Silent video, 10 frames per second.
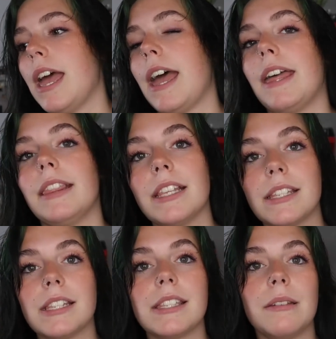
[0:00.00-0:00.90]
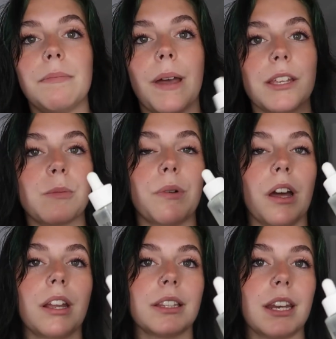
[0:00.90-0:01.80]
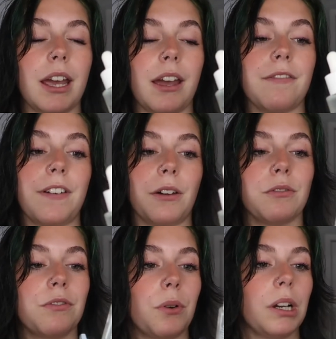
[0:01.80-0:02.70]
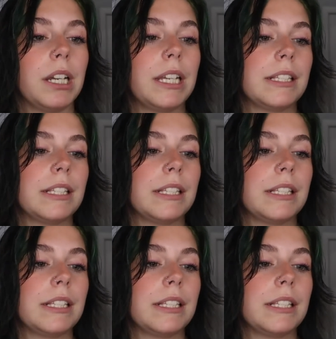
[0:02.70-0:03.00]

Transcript: And this is the best product that I have found for it.